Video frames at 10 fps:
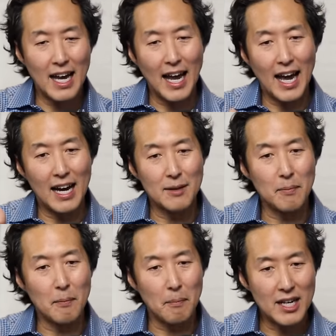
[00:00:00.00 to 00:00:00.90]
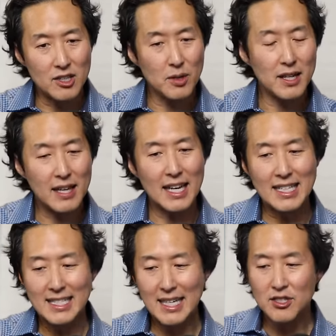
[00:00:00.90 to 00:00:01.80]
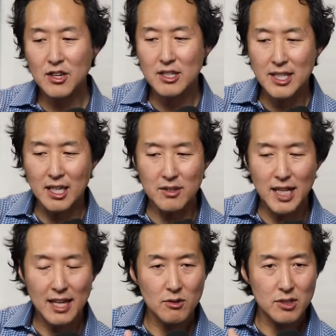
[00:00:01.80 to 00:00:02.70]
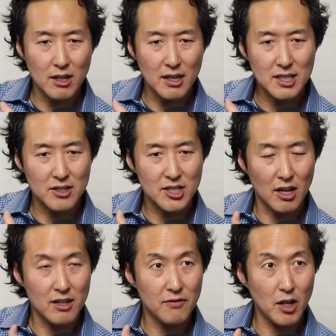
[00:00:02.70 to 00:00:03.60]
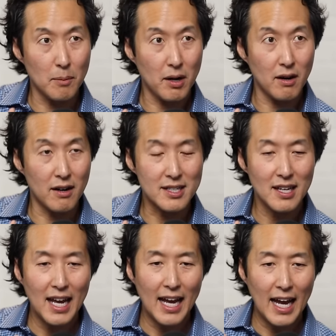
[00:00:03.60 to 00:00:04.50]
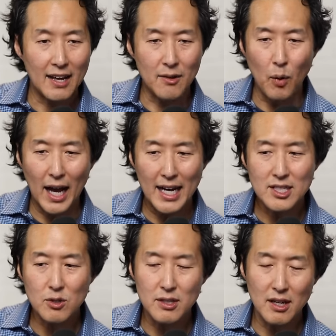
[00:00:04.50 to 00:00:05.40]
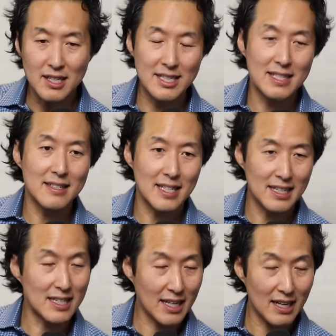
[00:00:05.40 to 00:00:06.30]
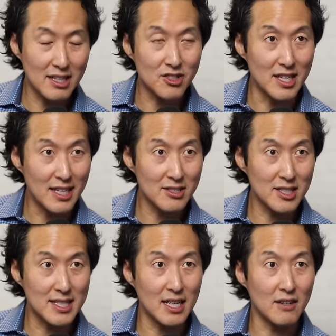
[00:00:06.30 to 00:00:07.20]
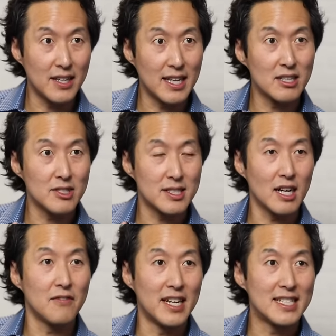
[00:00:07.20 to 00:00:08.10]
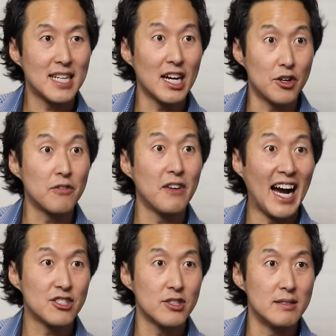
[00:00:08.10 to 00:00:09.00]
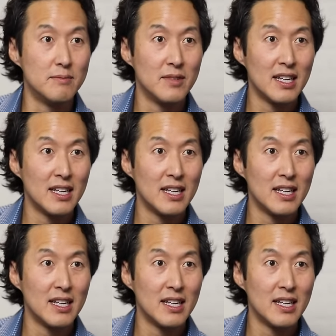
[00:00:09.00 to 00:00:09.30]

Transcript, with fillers: And by doing that, essentially, it's like you take those logs that are starting to fall apart, and as those logs, the, the collagen heals itself, it heals itself in a tighter fashion.